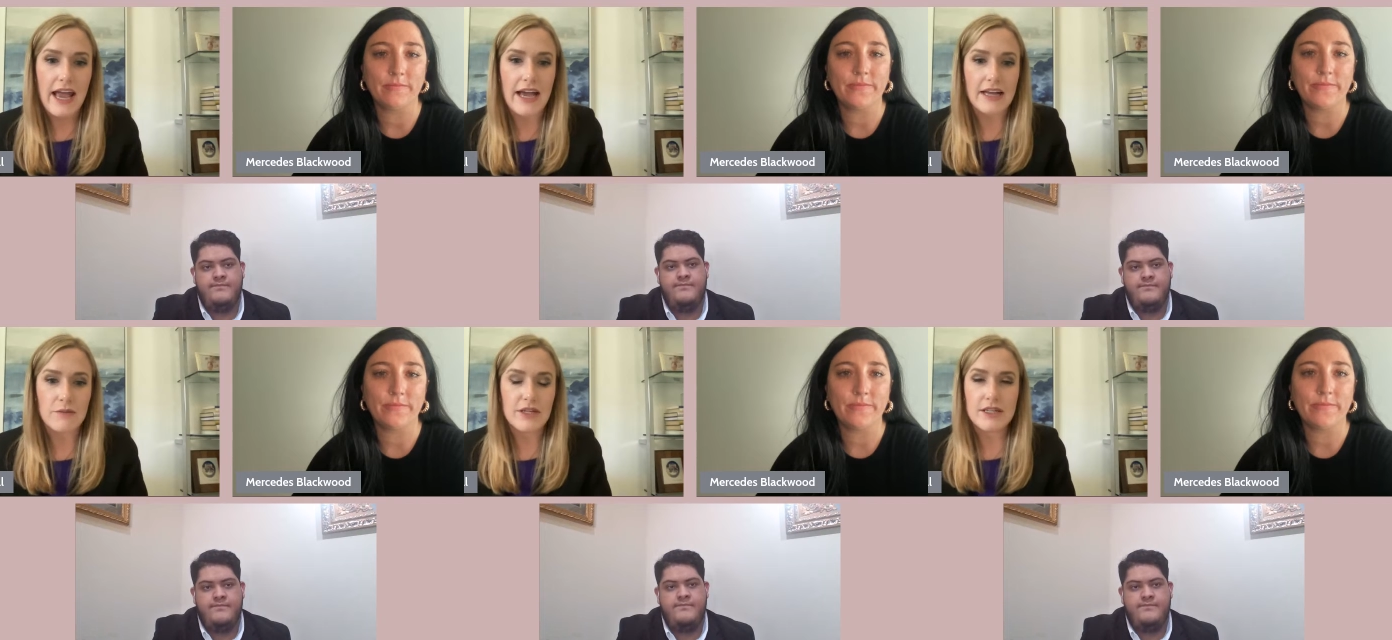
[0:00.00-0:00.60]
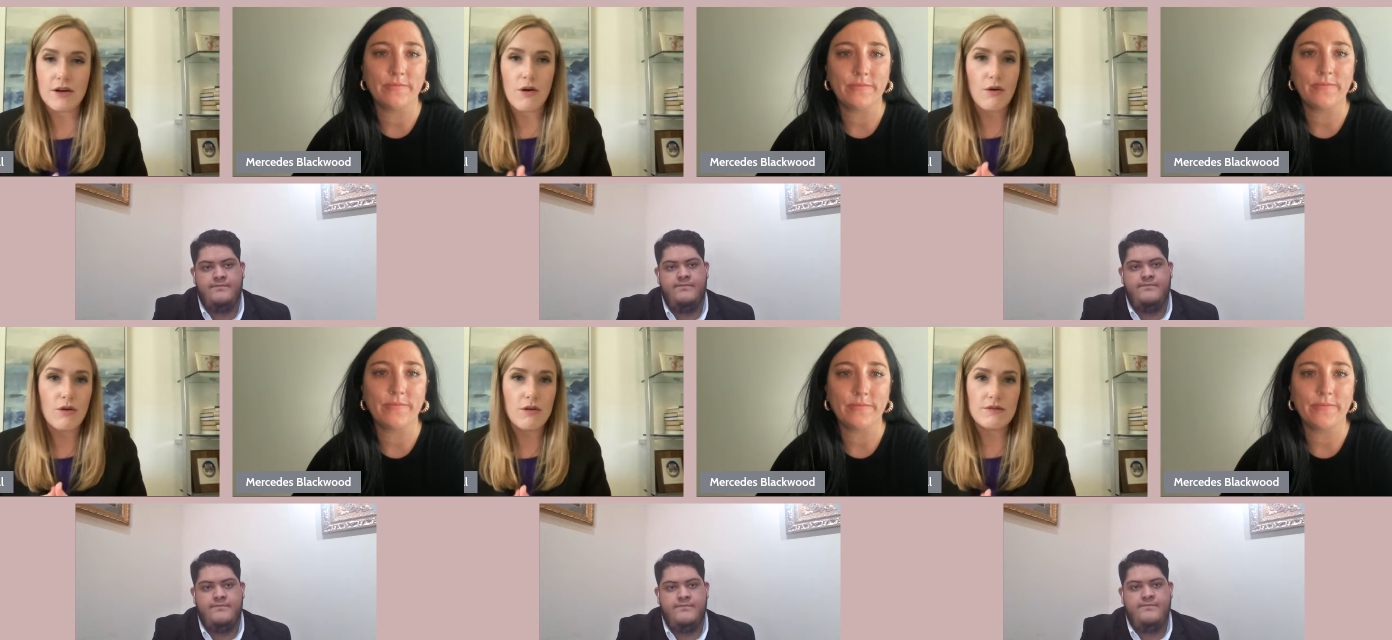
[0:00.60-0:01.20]
Speaker 1: And we did a
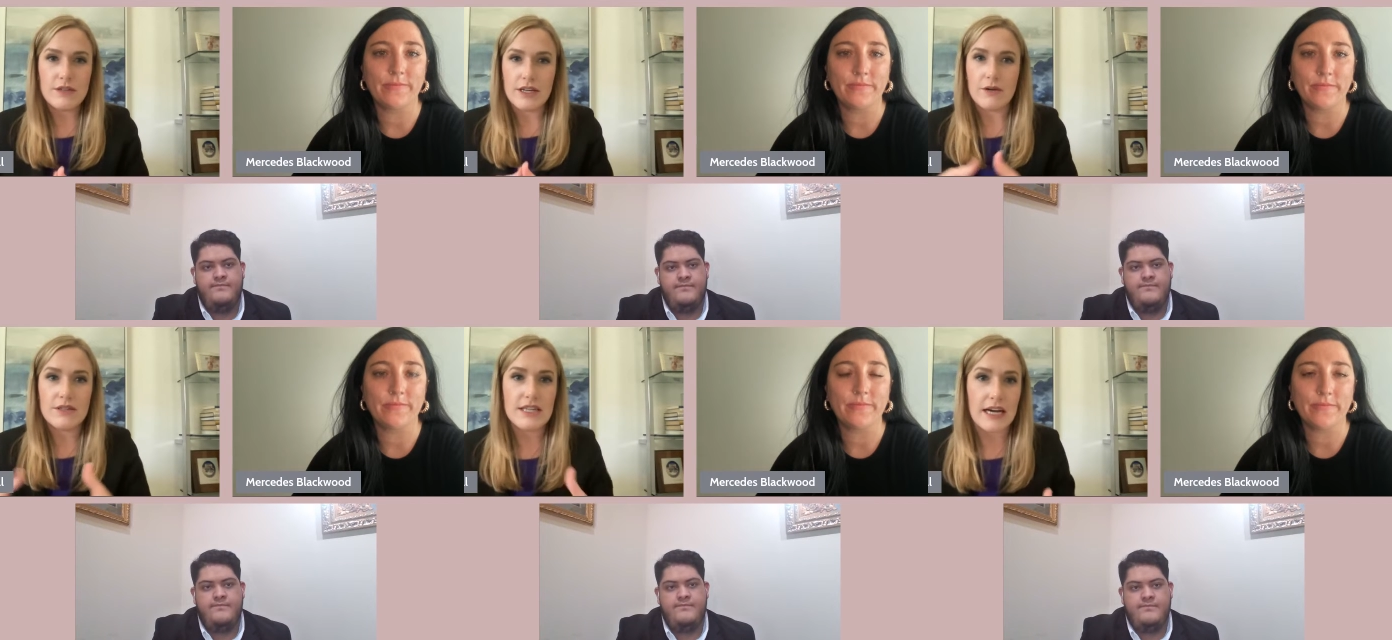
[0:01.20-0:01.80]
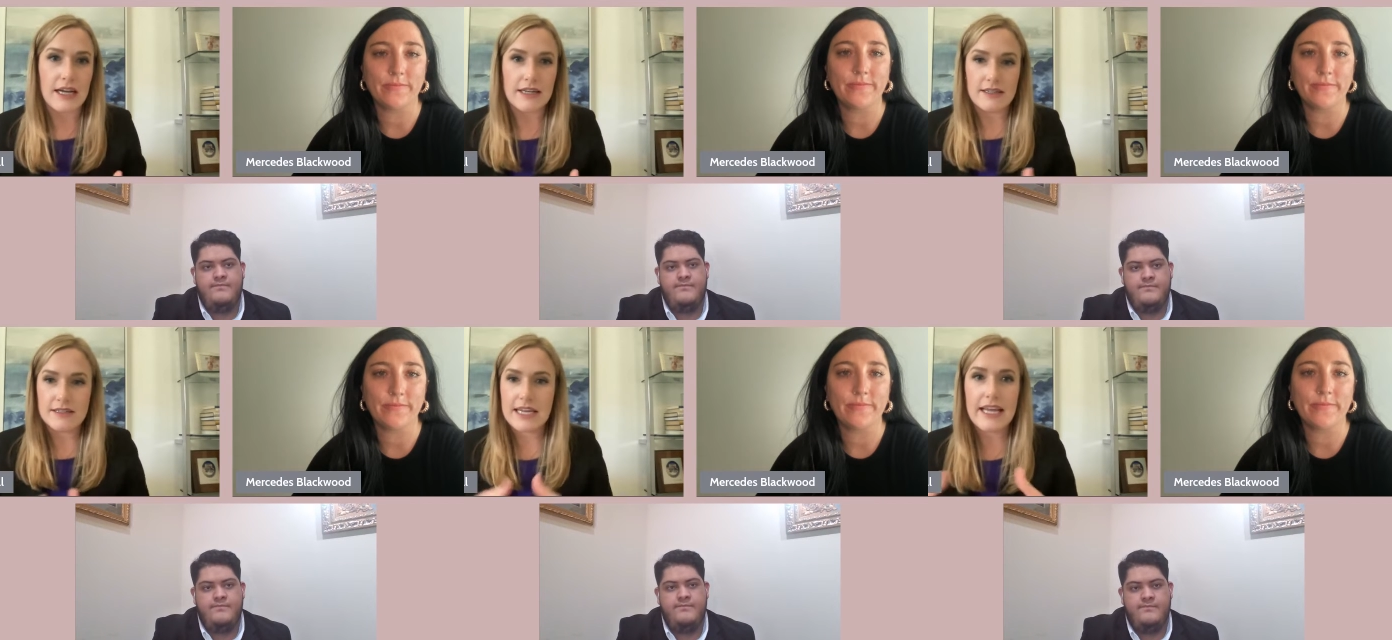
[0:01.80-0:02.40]
whole, you know,
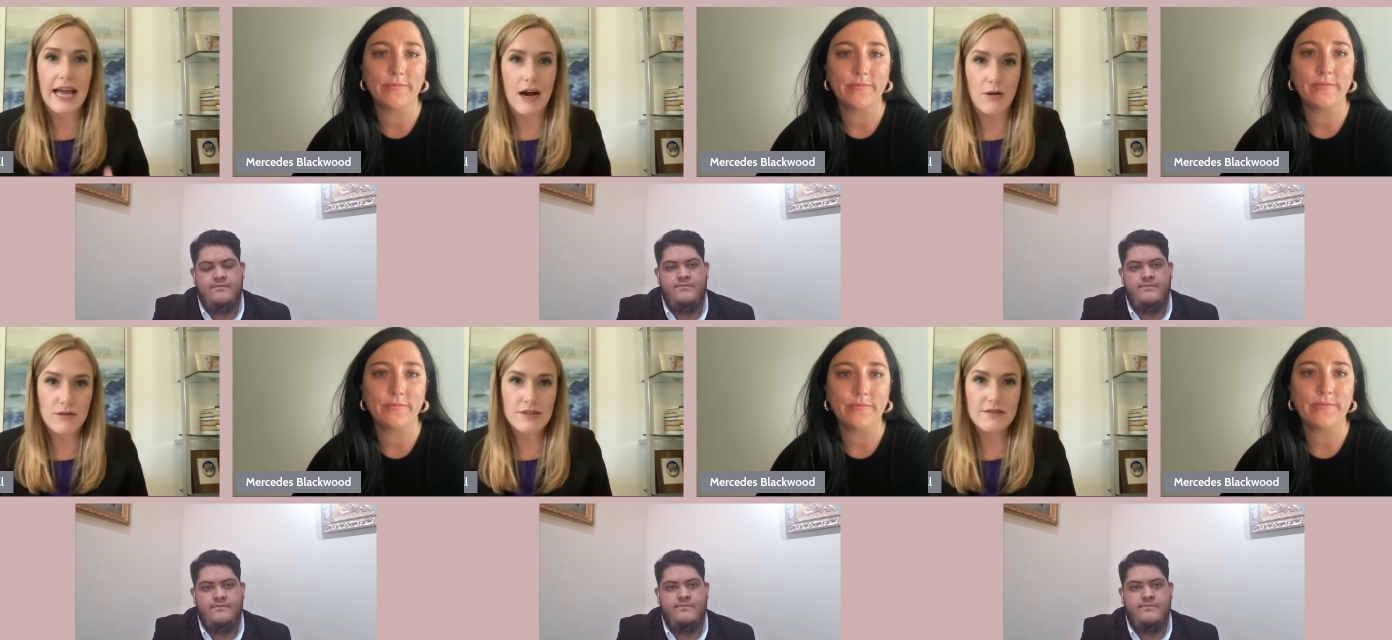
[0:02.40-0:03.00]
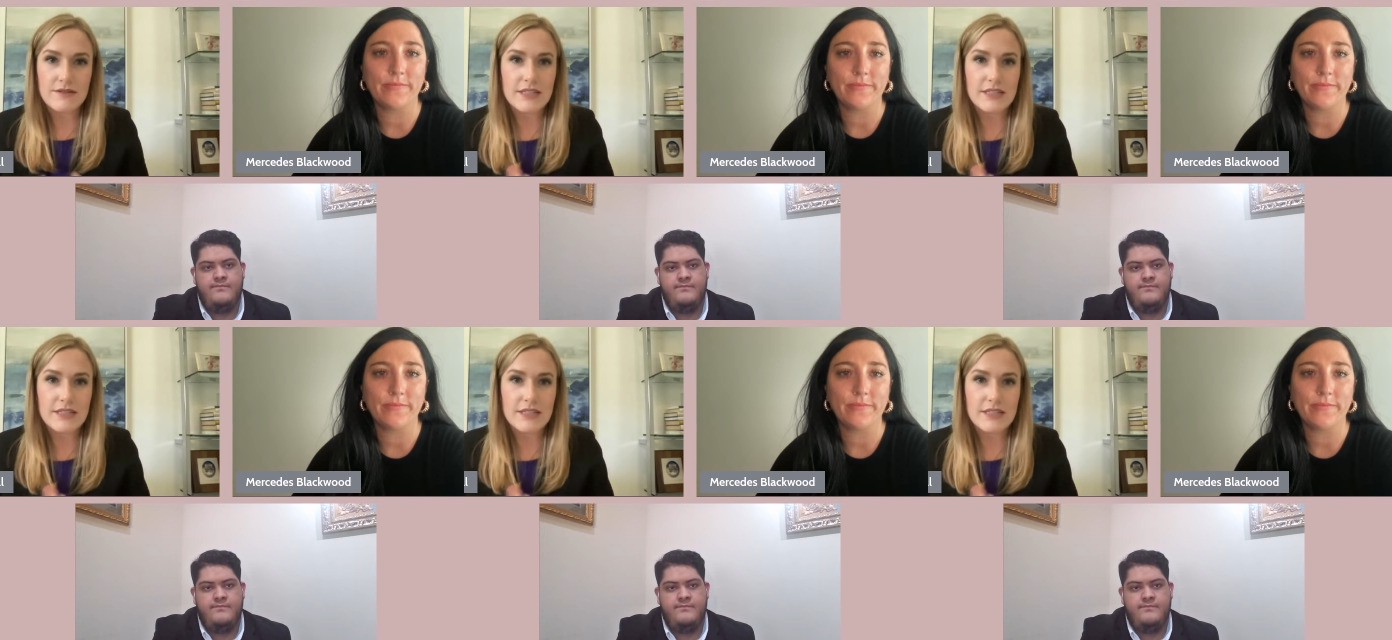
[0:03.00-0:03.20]
dine, take out,